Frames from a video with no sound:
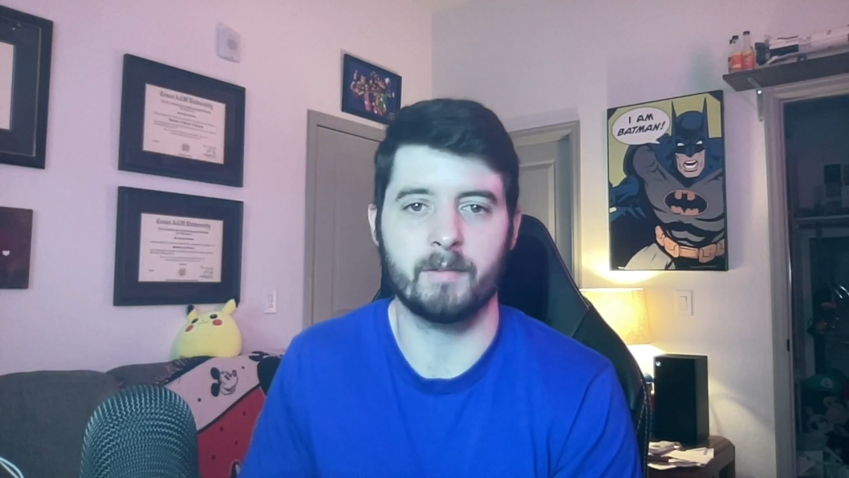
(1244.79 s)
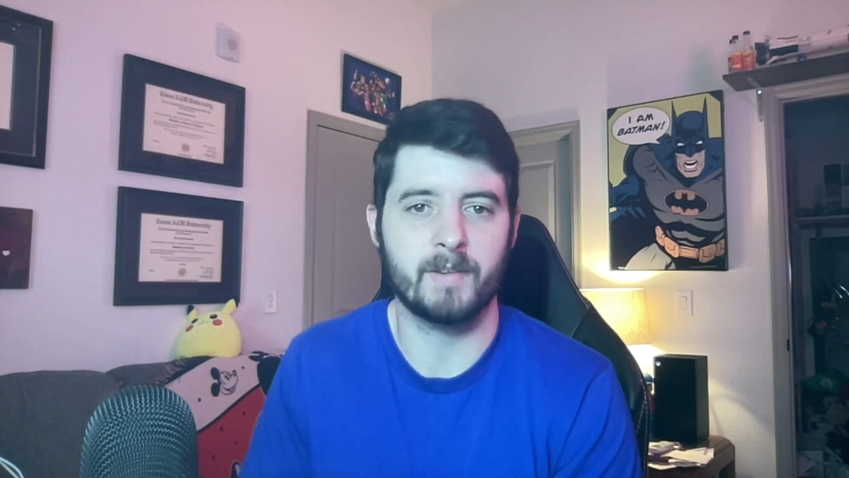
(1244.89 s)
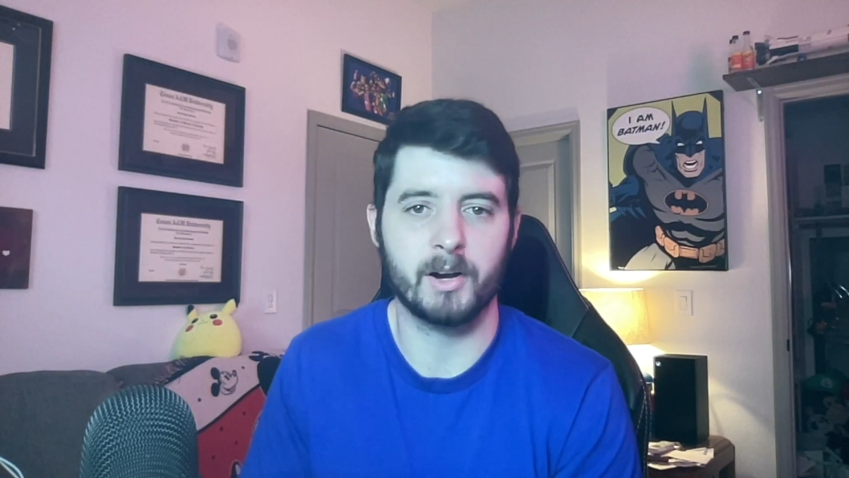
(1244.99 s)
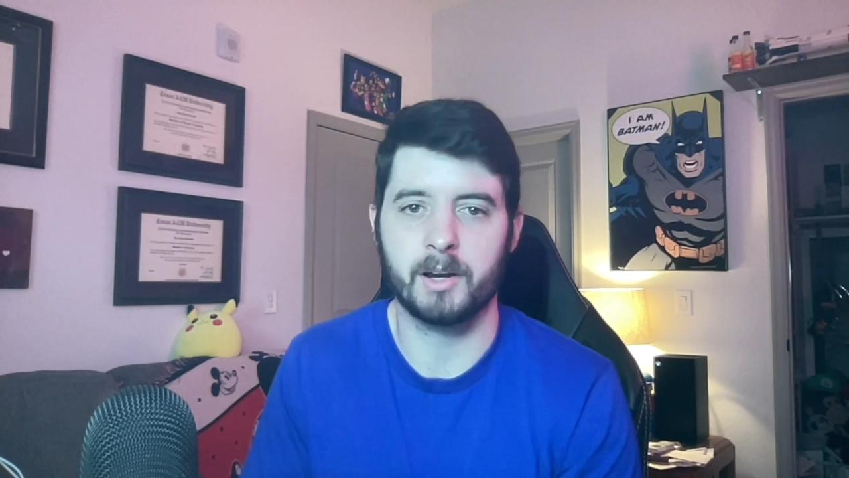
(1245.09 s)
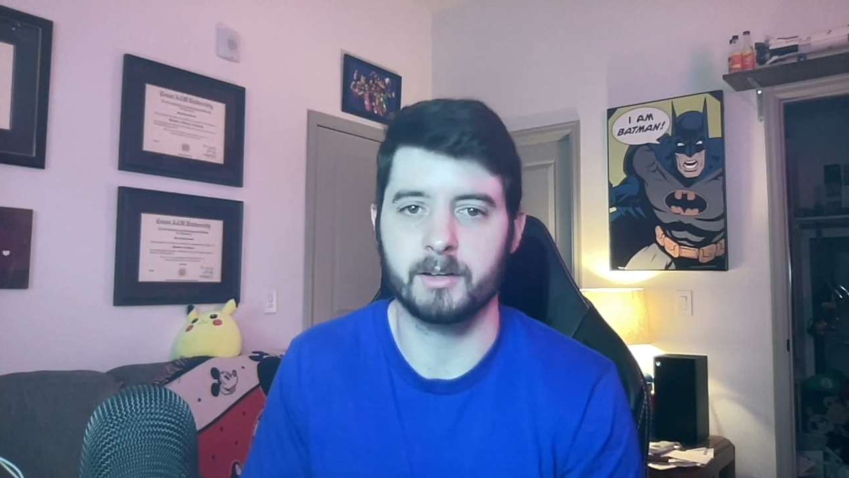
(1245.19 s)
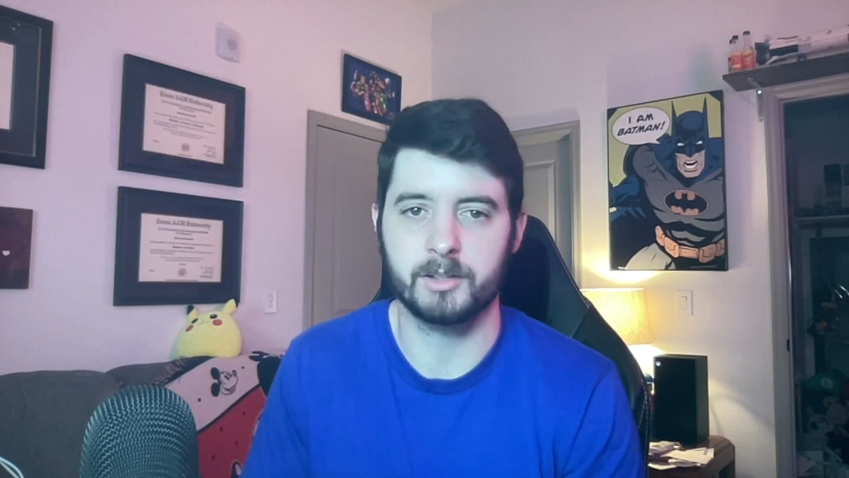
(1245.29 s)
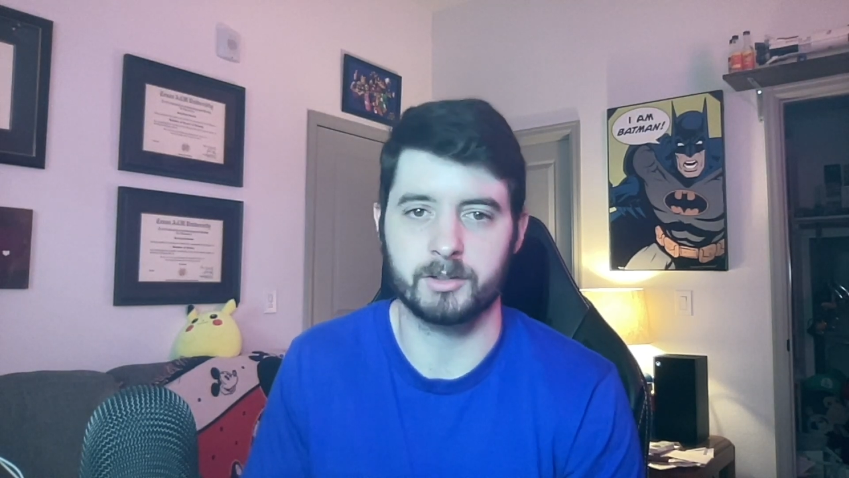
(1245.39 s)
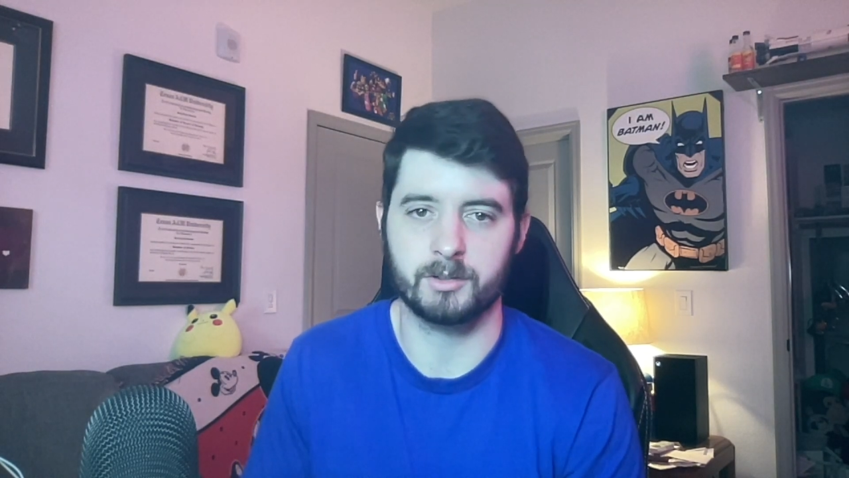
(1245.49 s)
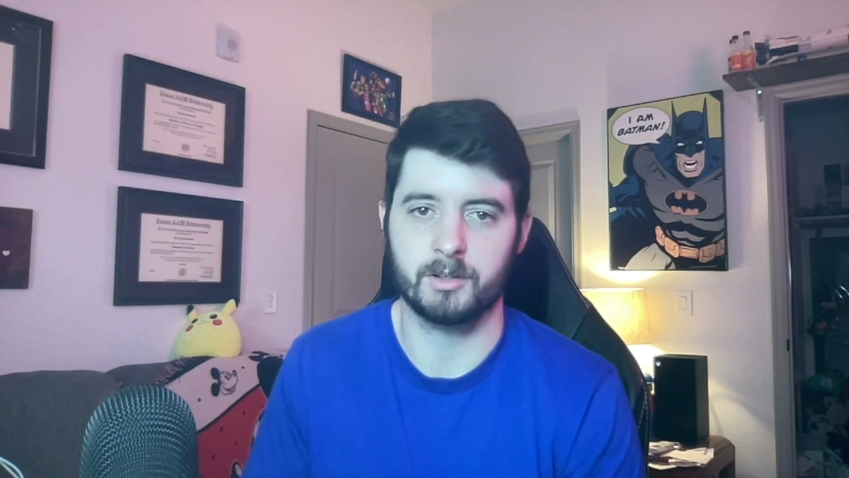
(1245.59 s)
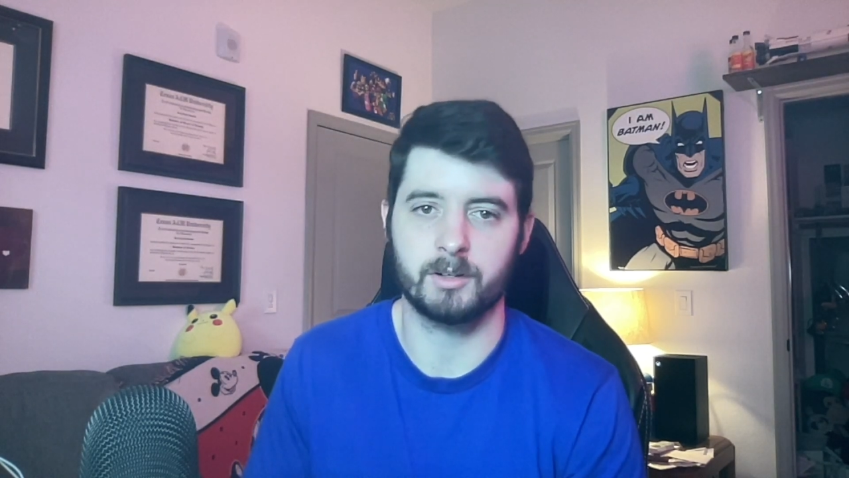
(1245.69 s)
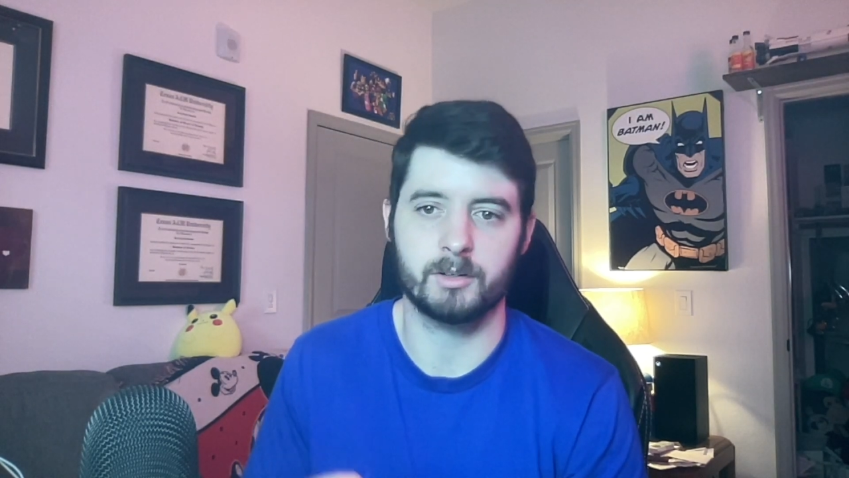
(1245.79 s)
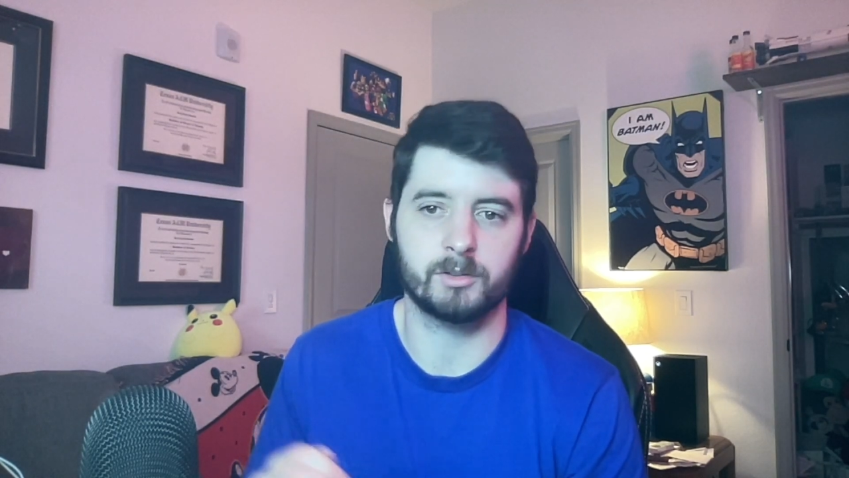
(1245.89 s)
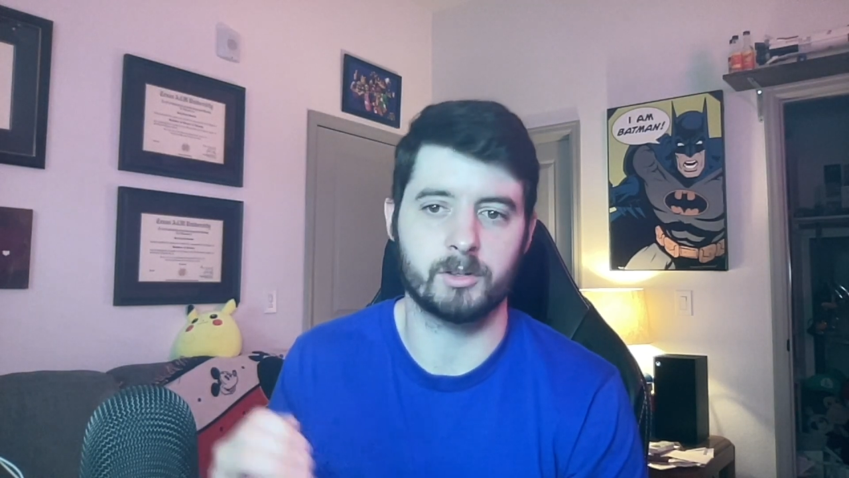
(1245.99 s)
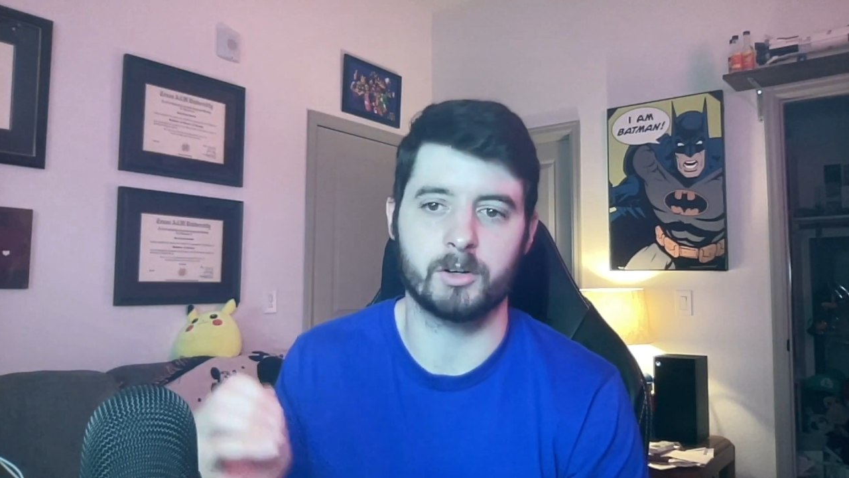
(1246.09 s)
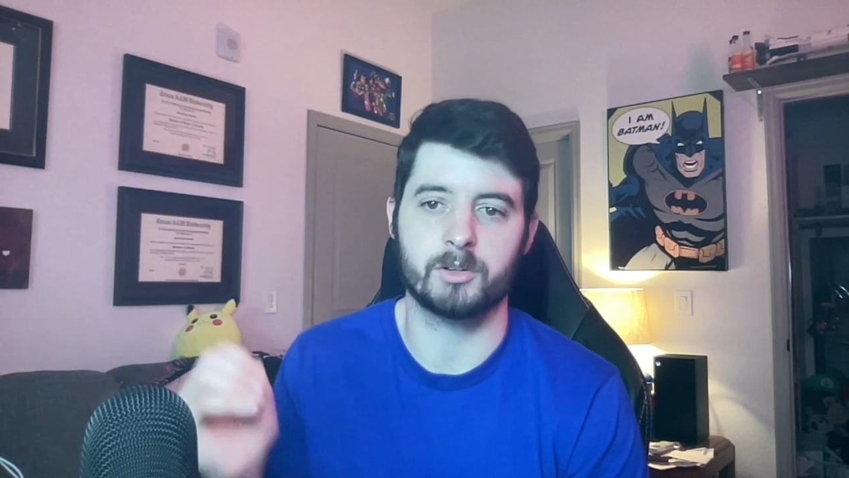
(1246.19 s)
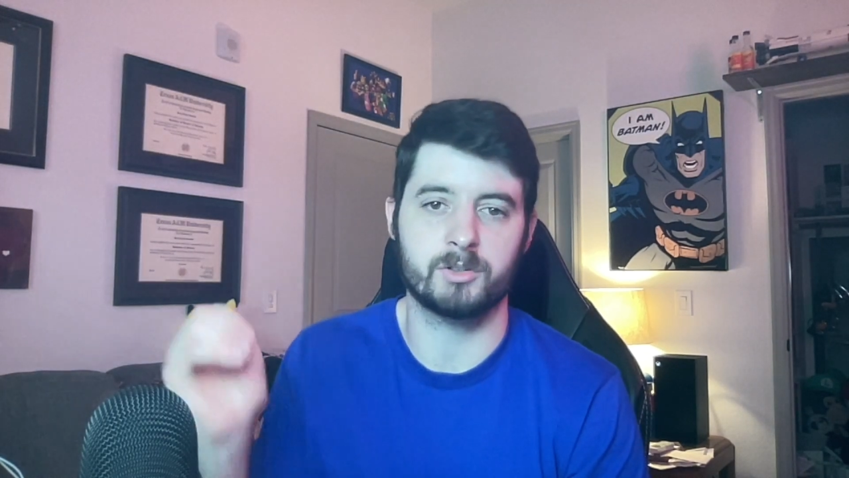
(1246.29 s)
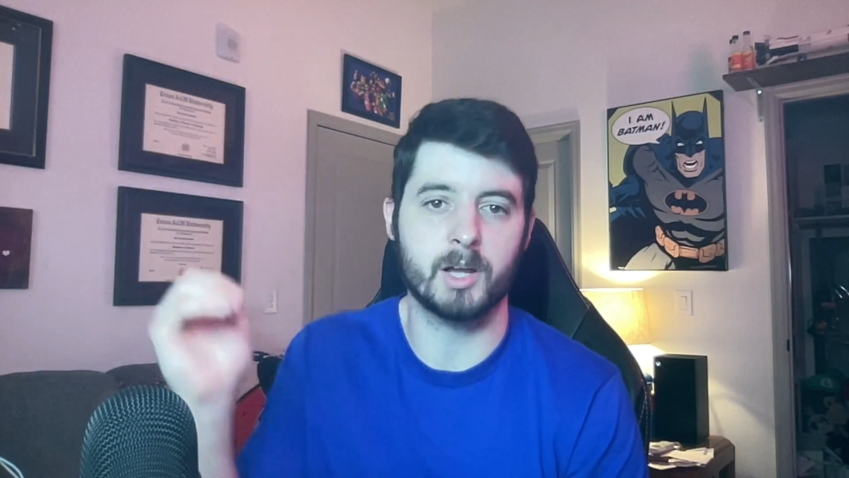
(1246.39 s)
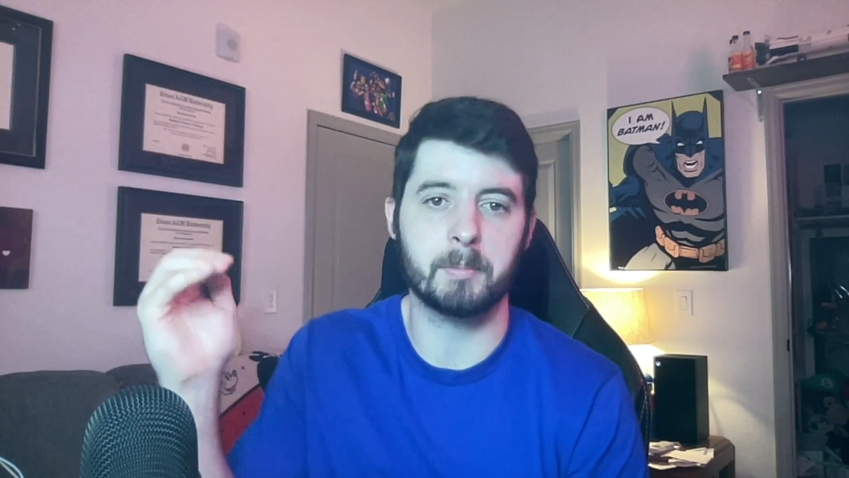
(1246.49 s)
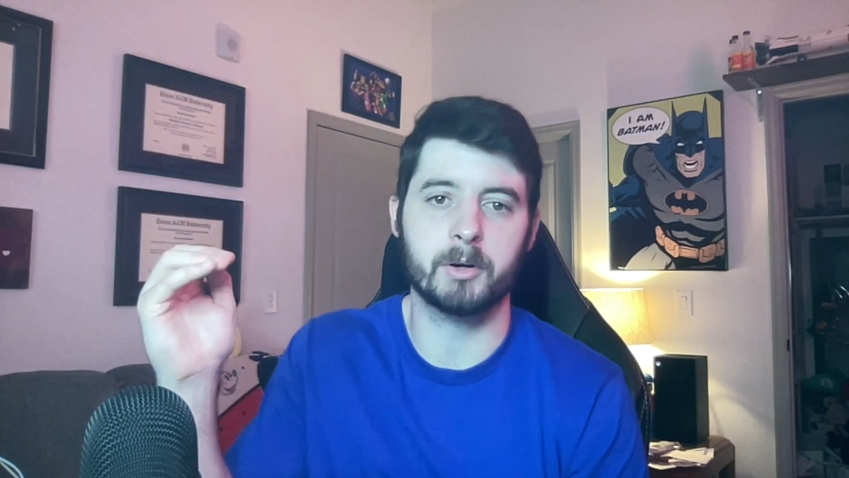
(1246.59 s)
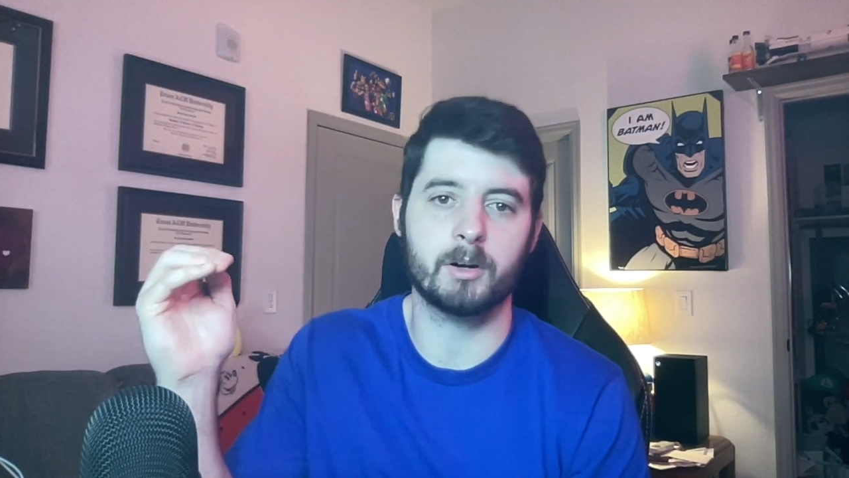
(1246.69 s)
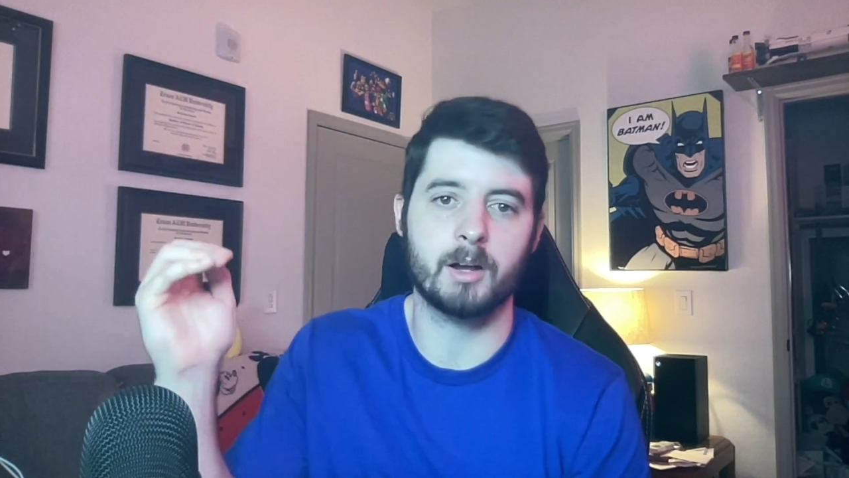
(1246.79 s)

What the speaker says: they're just number